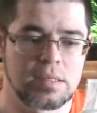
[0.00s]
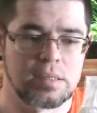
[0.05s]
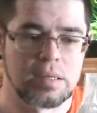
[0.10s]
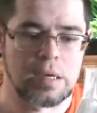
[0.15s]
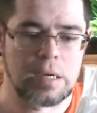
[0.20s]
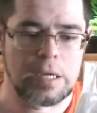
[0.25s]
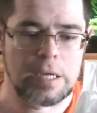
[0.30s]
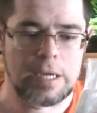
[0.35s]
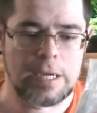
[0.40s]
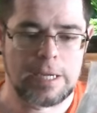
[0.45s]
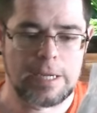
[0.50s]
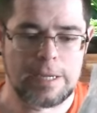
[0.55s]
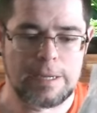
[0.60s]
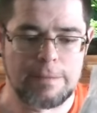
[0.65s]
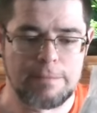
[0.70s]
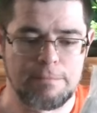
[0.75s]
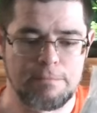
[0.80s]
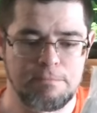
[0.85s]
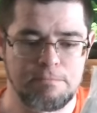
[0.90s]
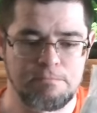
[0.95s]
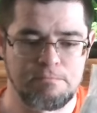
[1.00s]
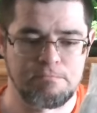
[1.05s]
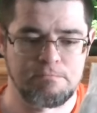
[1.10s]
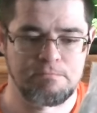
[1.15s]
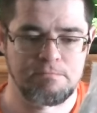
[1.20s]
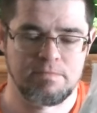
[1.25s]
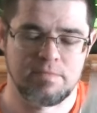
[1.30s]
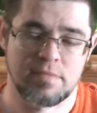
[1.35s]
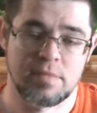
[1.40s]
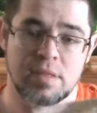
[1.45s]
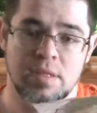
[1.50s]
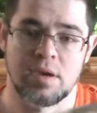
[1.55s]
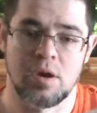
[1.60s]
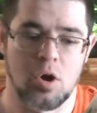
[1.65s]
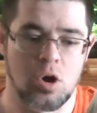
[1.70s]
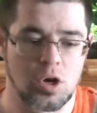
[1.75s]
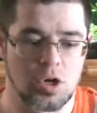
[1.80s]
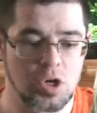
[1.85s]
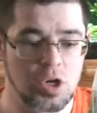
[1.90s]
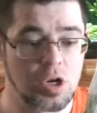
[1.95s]
um,
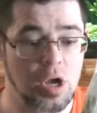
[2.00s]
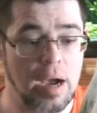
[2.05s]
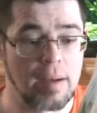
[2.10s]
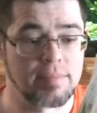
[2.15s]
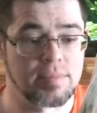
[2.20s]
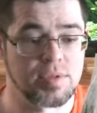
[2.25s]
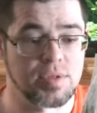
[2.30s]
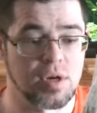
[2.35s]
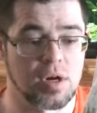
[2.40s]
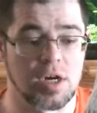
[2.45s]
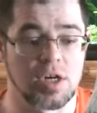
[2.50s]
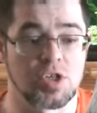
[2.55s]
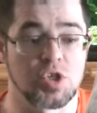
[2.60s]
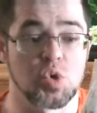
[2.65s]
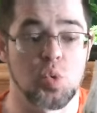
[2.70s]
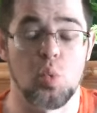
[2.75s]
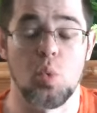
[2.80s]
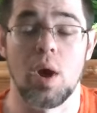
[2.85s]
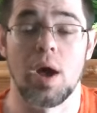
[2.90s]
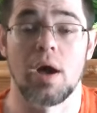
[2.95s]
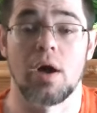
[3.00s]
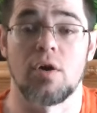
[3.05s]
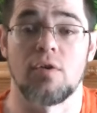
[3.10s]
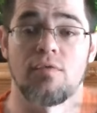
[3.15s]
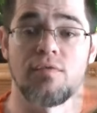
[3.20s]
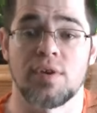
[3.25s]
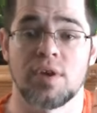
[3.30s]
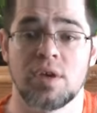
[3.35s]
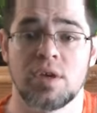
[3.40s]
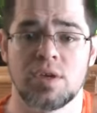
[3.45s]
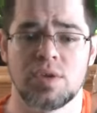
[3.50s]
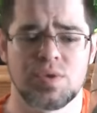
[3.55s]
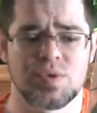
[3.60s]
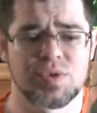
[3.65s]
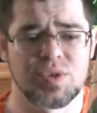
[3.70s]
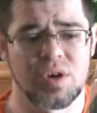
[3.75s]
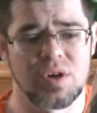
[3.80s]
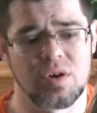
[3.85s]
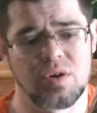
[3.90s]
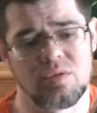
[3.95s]
or no, I'm sorry, twelve.
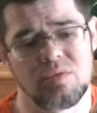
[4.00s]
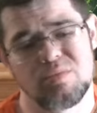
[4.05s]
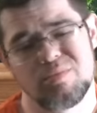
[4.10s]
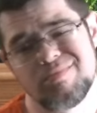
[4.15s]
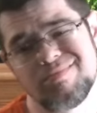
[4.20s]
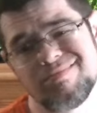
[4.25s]
So